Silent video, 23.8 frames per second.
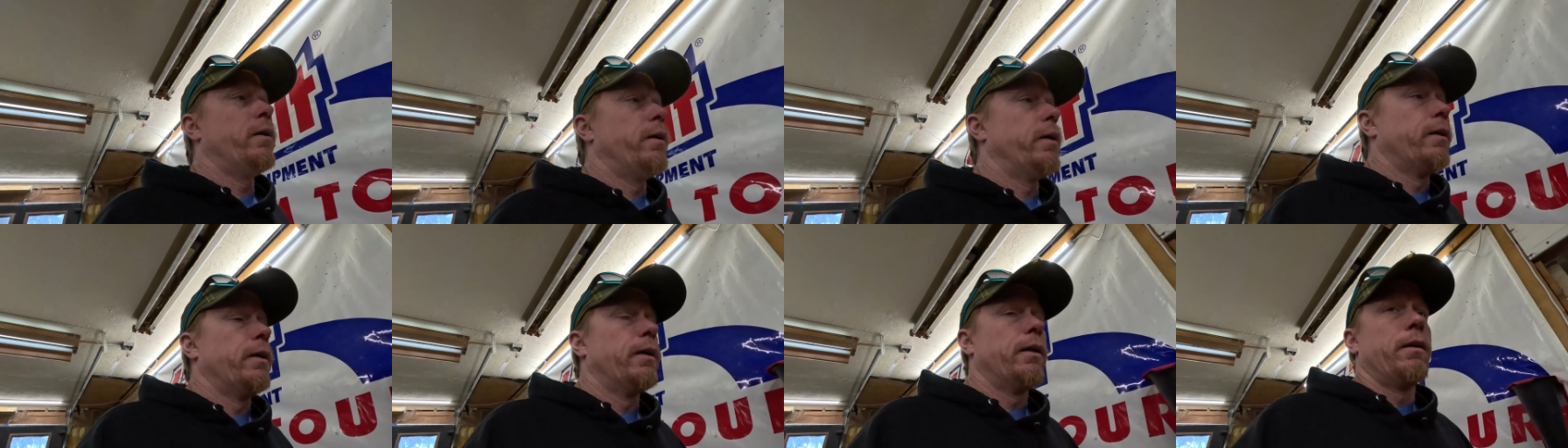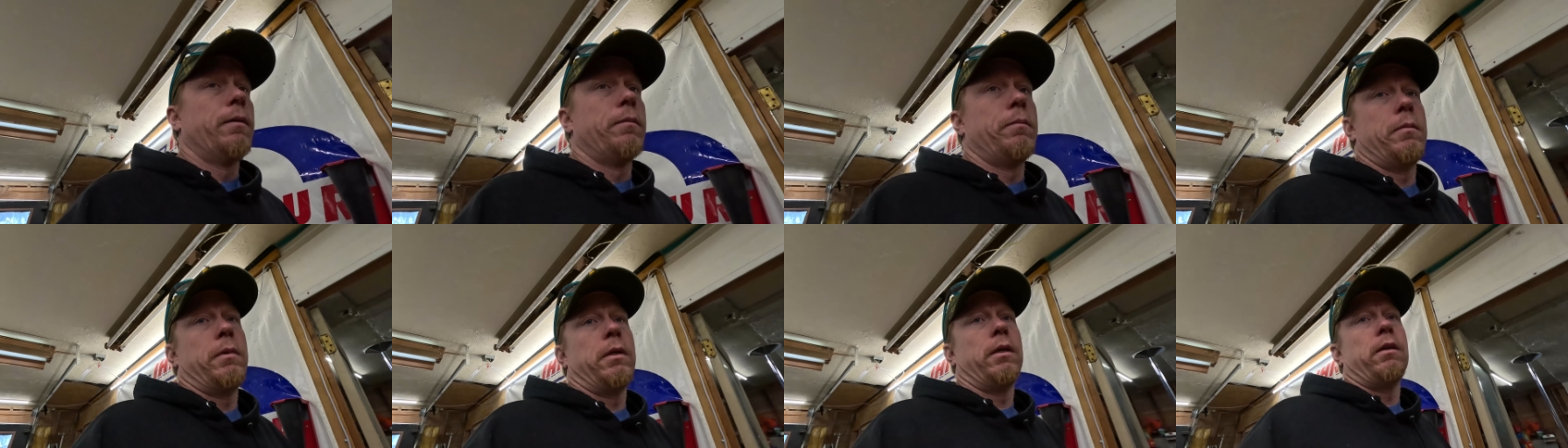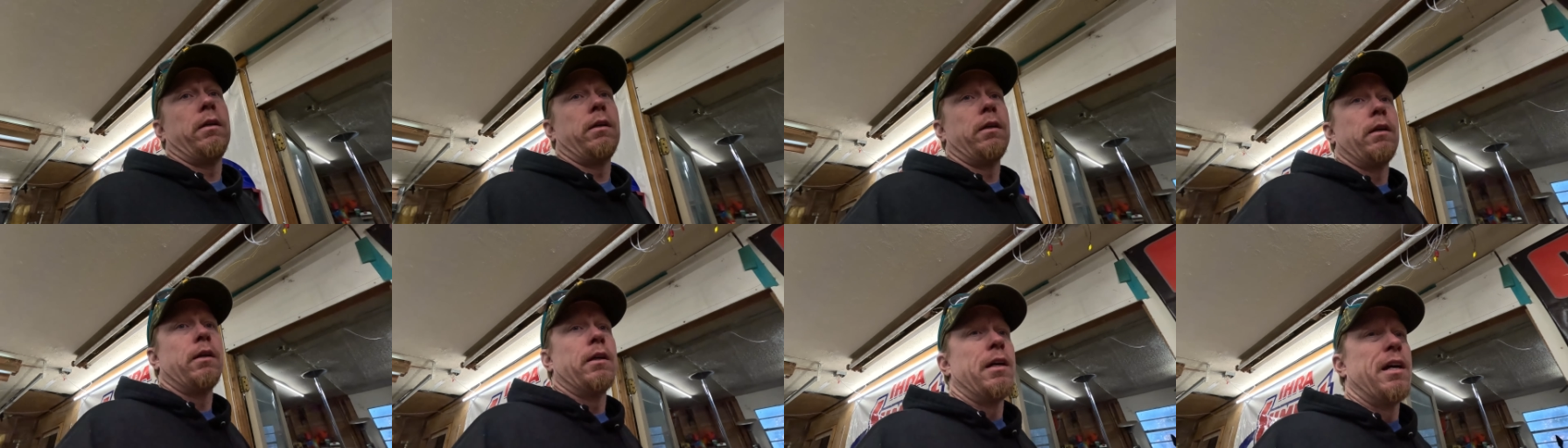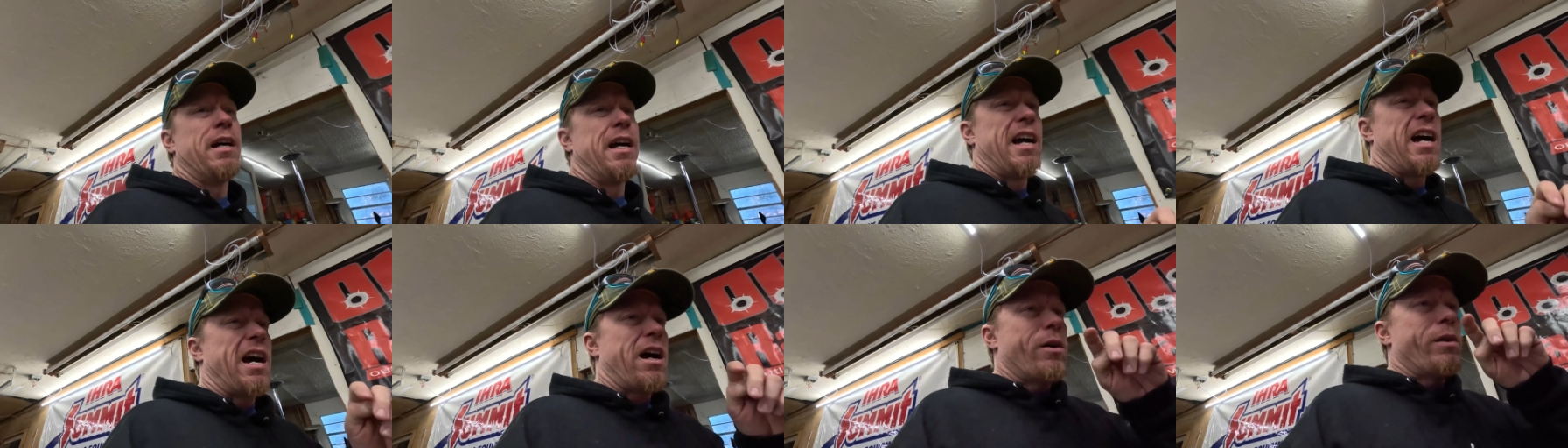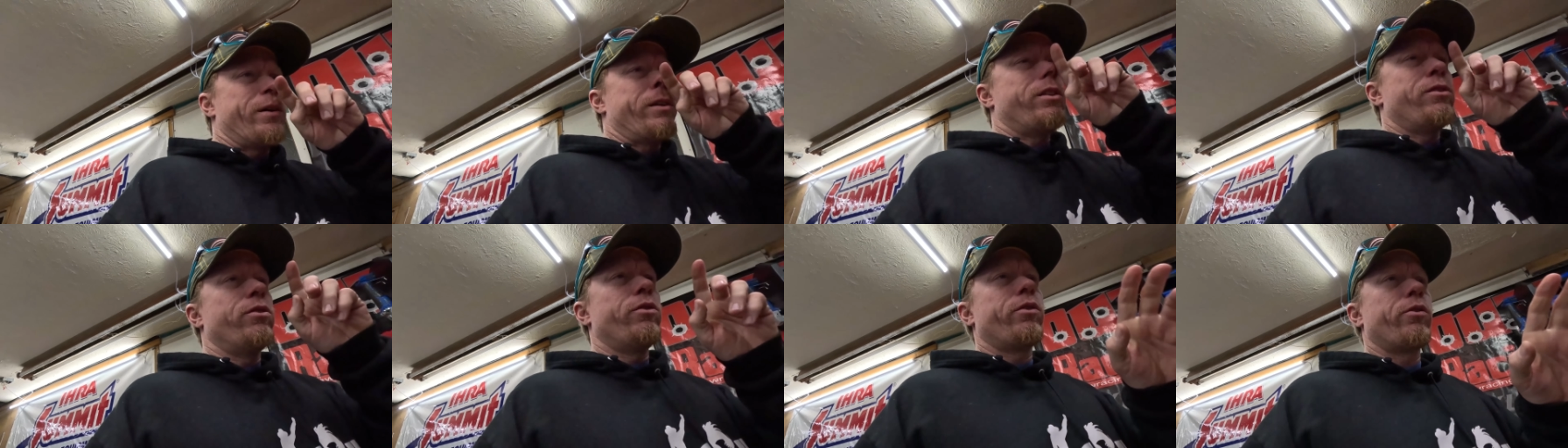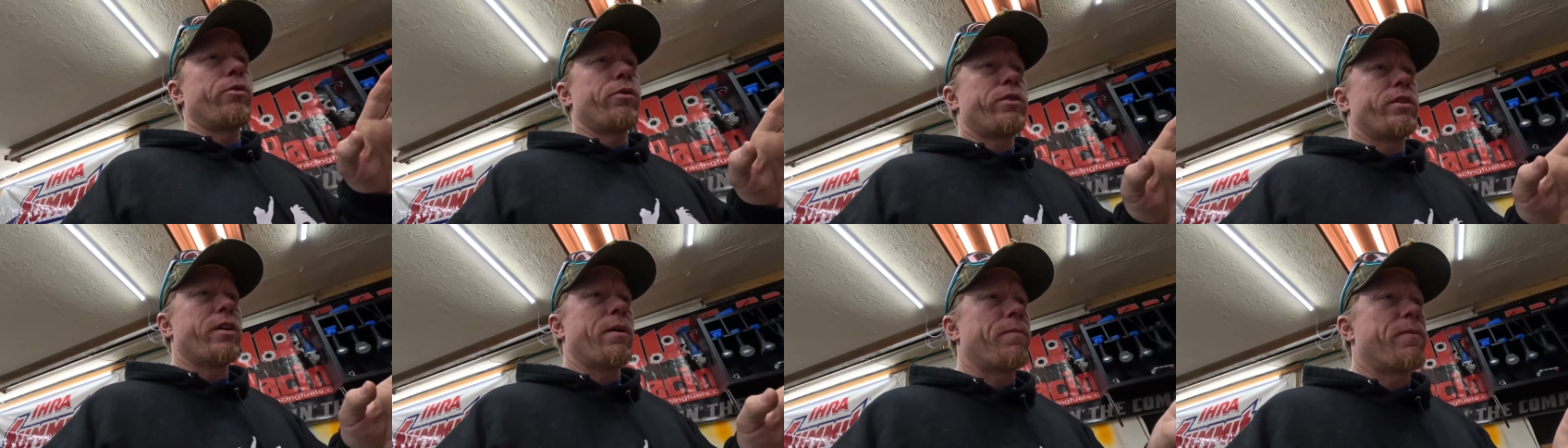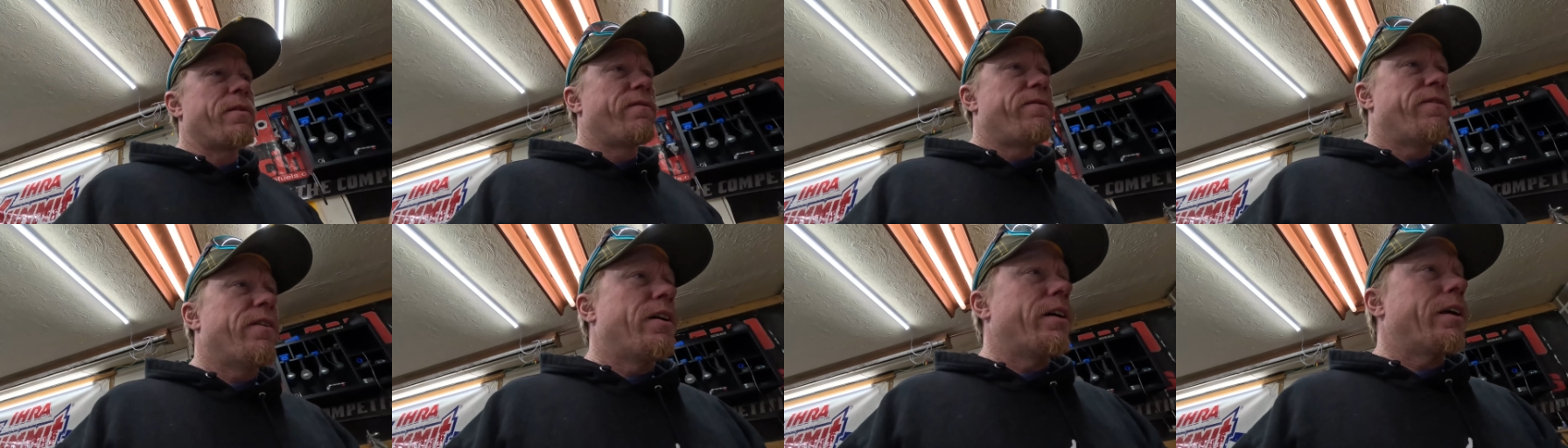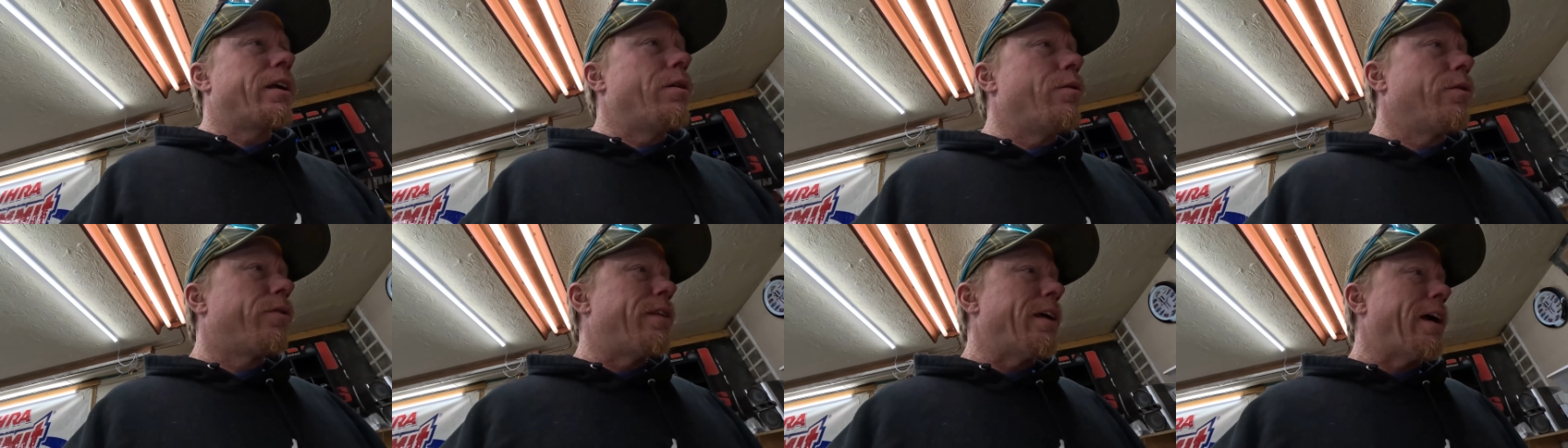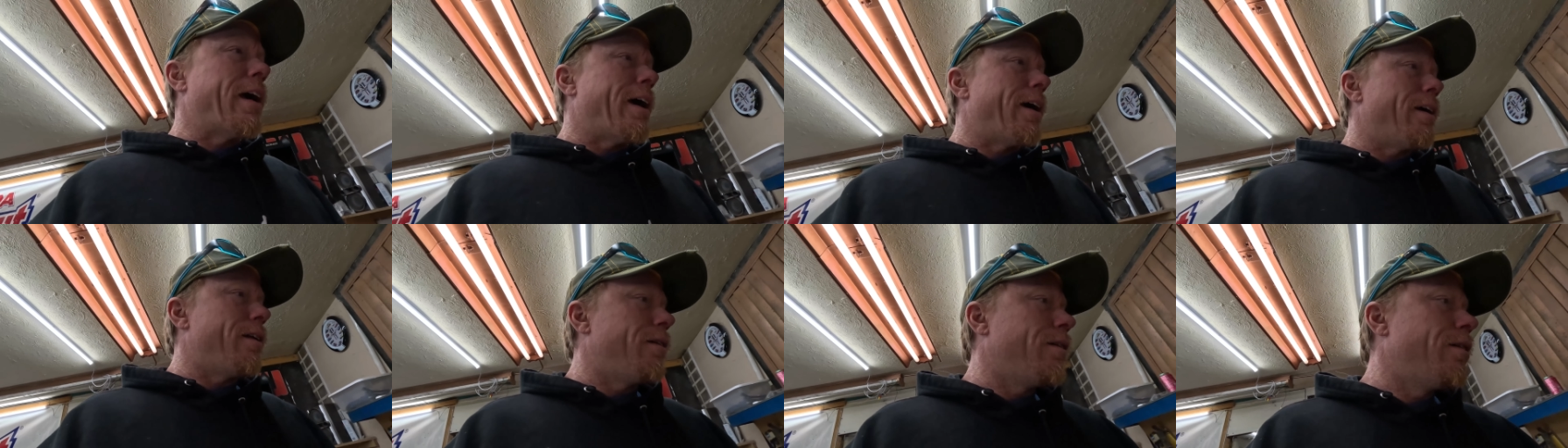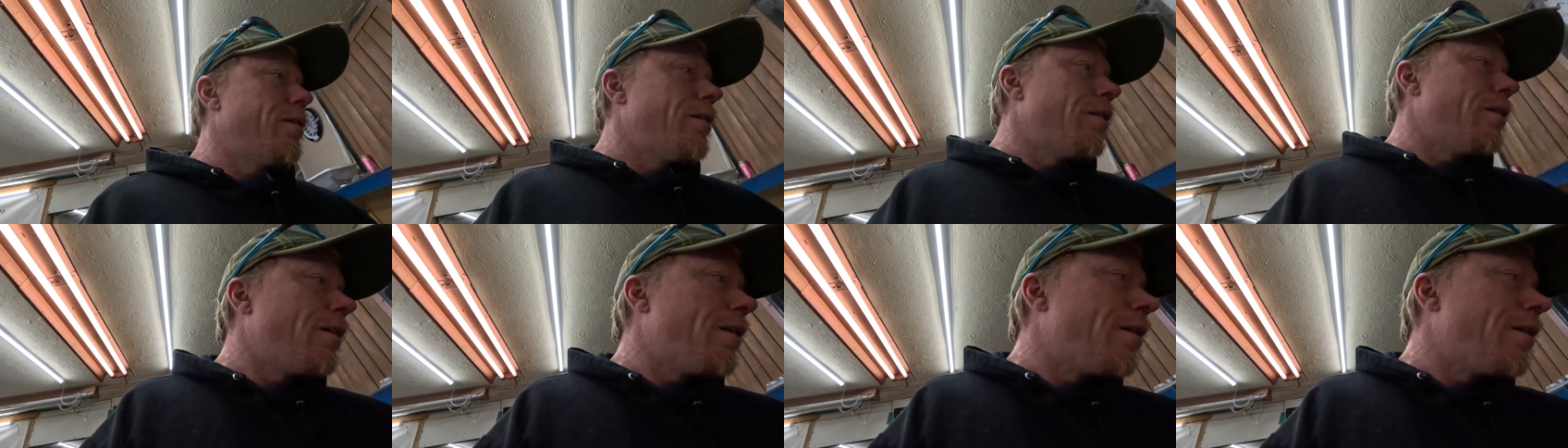Um, I always knew there was something funky with that,